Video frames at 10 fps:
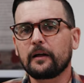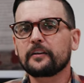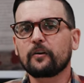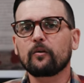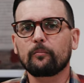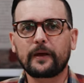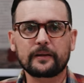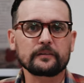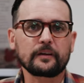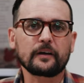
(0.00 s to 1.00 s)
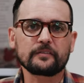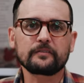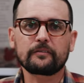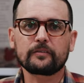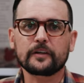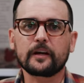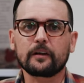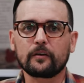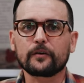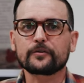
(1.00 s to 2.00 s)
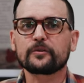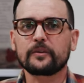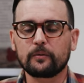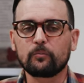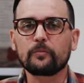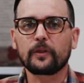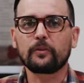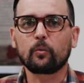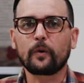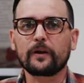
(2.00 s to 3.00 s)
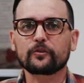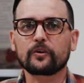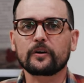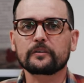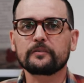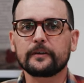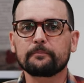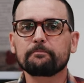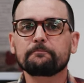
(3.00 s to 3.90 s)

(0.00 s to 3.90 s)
Adult megalodons definitely got larger than, than the whale sharks did.